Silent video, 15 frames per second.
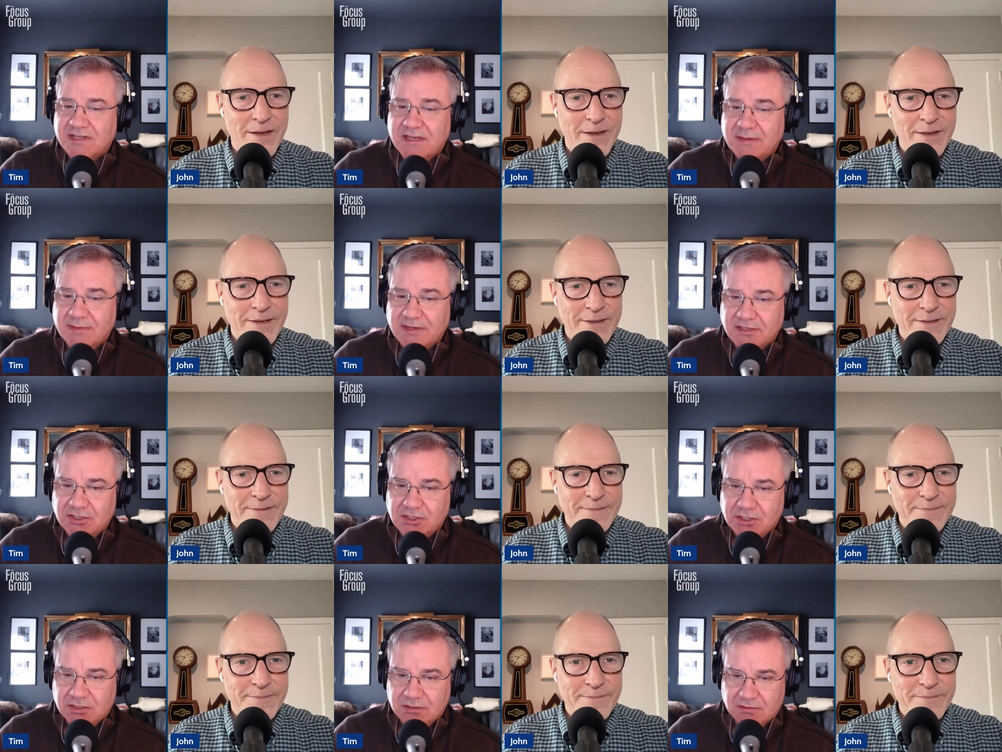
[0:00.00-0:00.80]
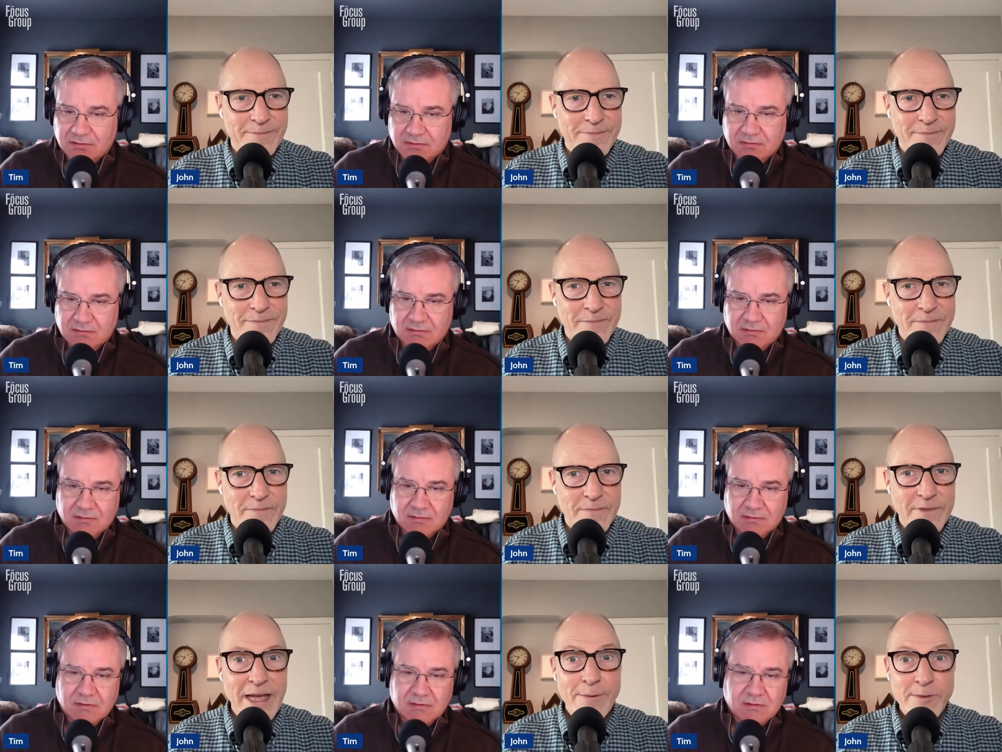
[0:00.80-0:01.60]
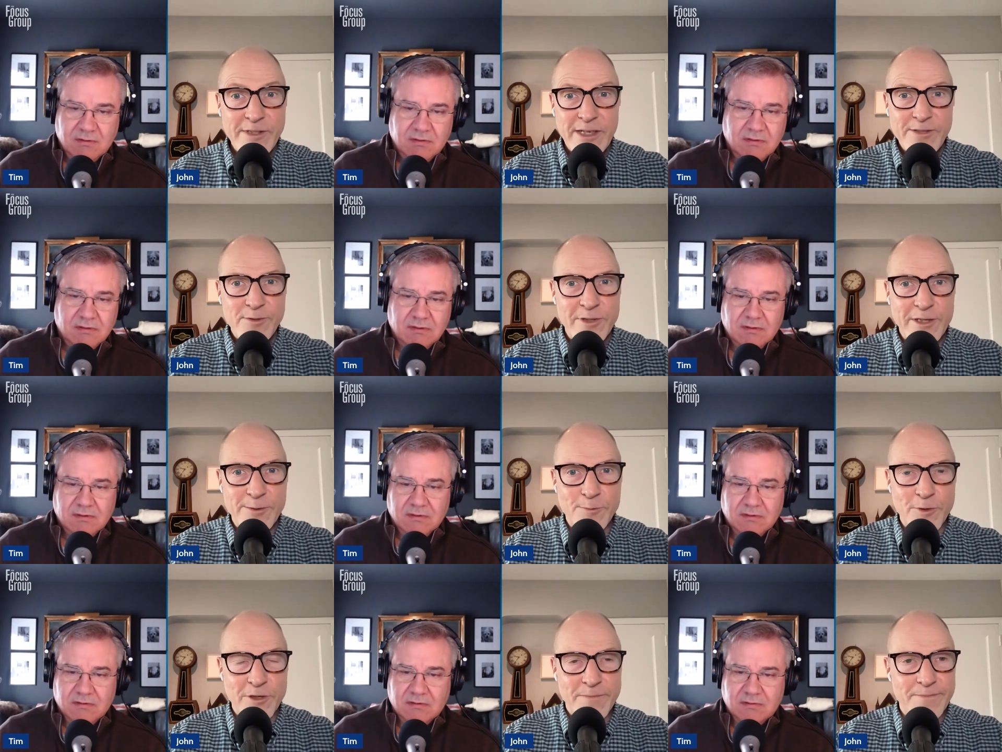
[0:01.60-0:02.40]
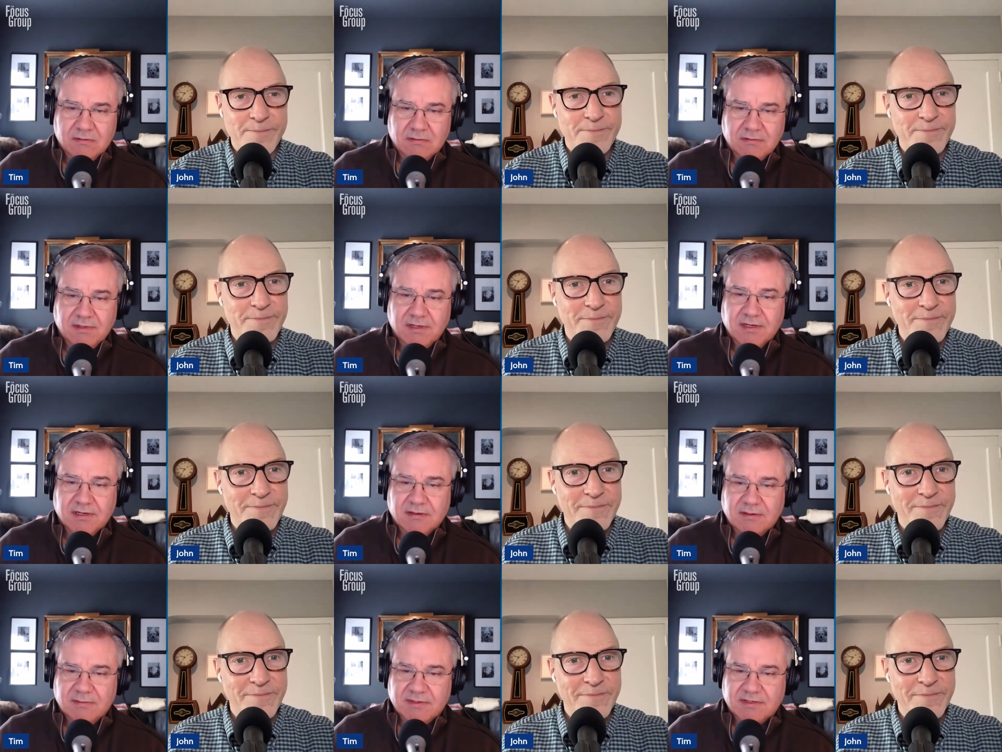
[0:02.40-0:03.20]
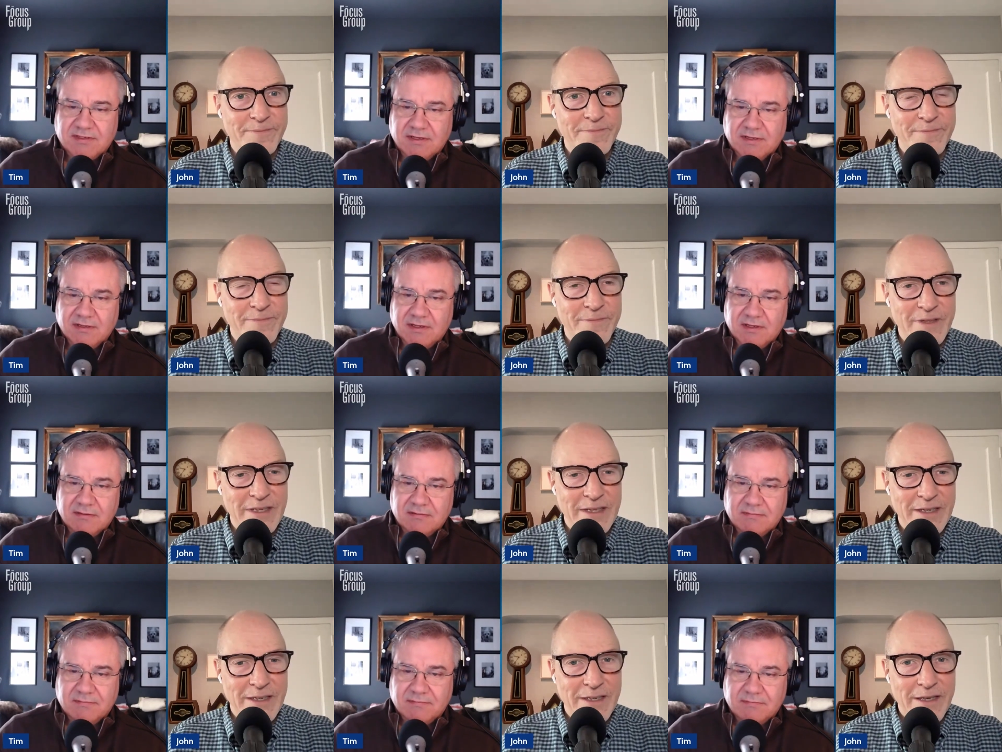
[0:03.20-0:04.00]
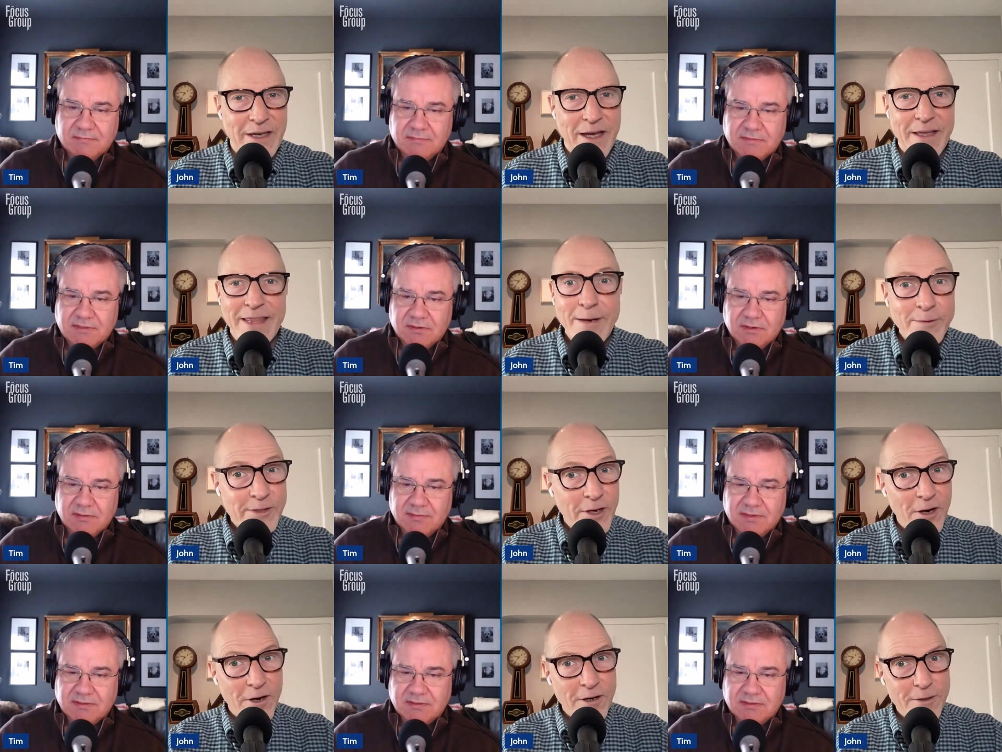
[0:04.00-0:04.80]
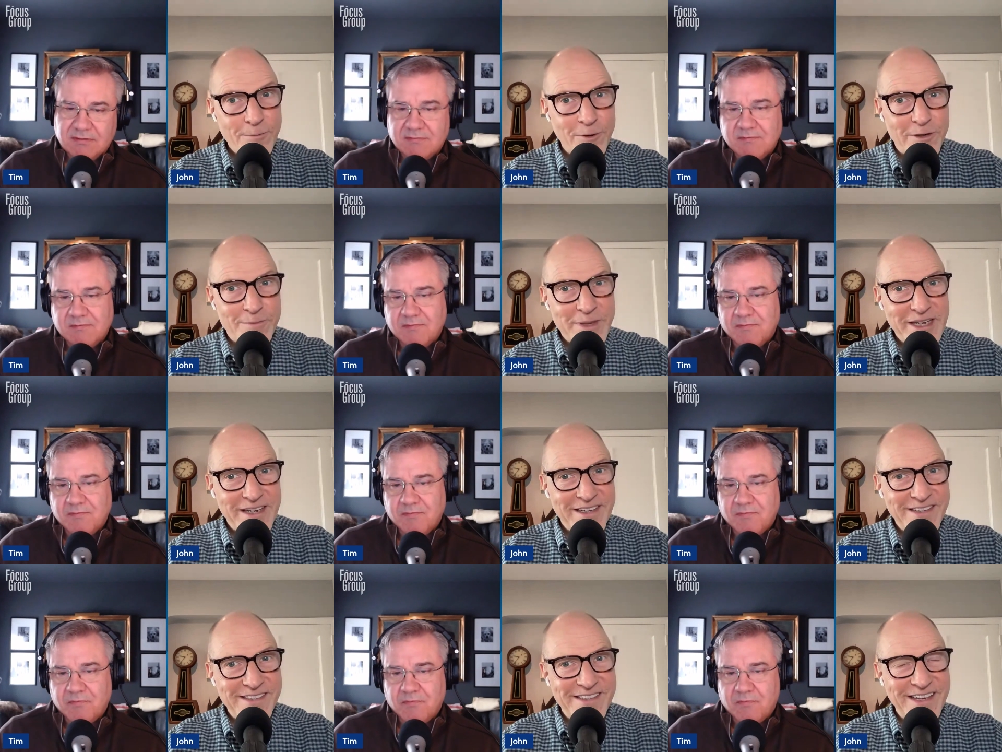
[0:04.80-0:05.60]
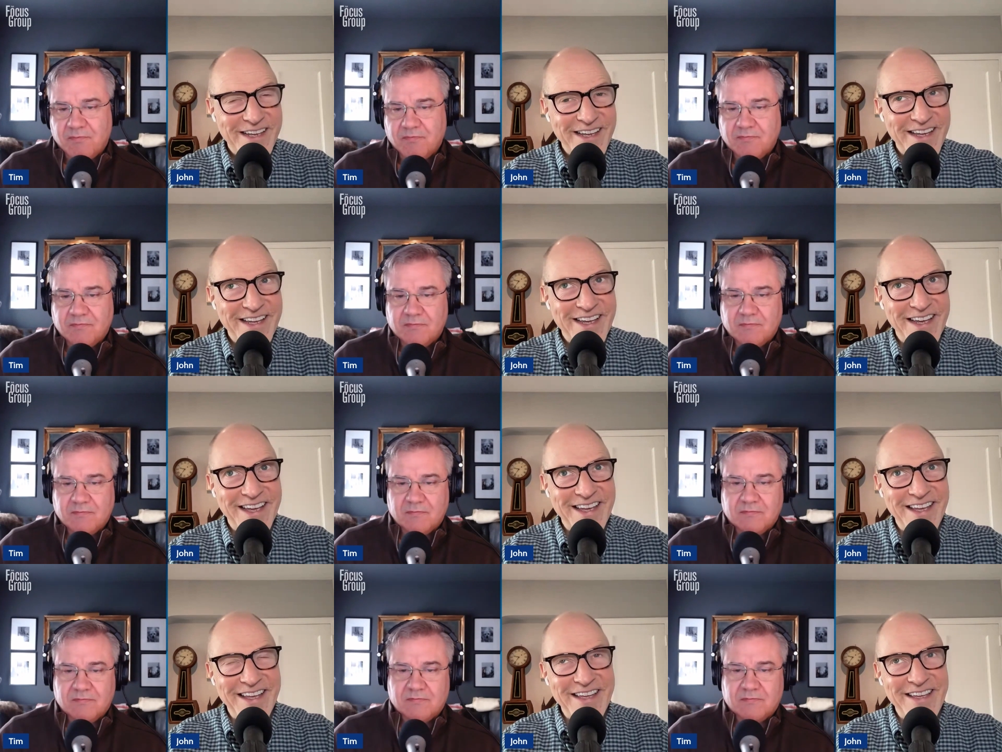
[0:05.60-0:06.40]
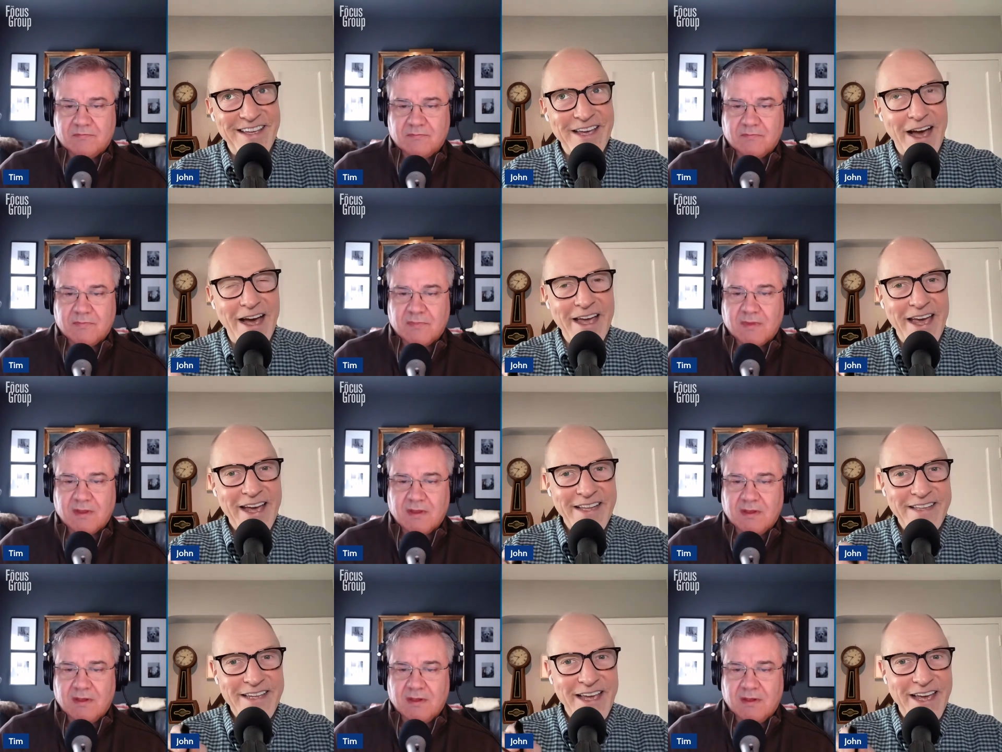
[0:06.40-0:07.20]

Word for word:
Speaker 1: image.
Speaker 2: That was yesterday's word.
Speaker 1: Yeah, I missed on that.
Speaker 2: So that was a hard one because I had the